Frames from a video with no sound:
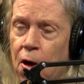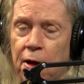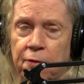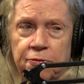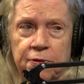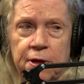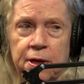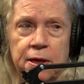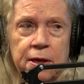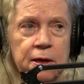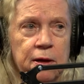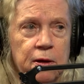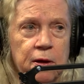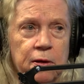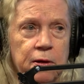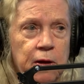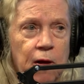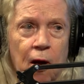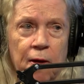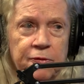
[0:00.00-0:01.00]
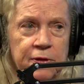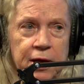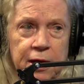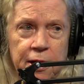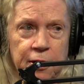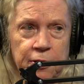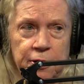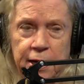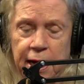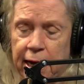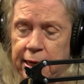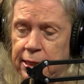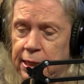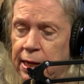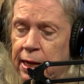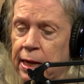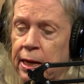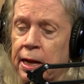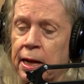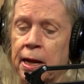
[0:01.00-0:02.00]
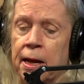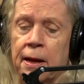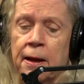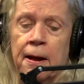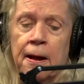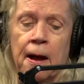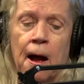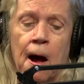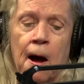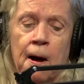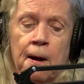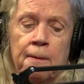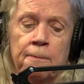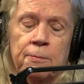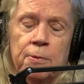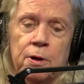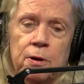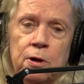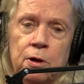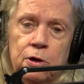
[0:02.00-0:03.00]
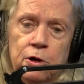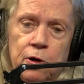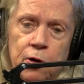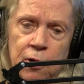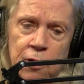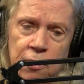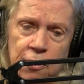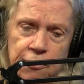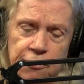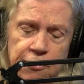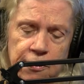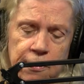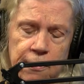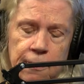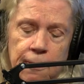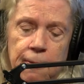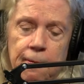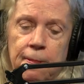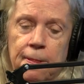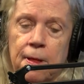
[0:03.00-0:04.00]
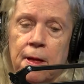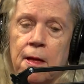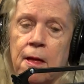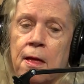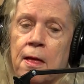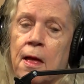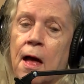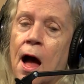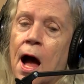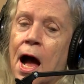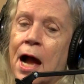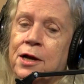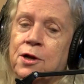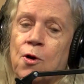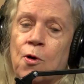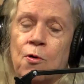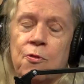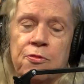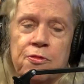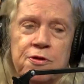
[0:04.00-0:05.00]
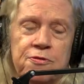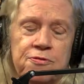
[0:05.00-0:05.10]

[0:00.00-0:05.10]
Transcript: on the on the internet um, girls, I know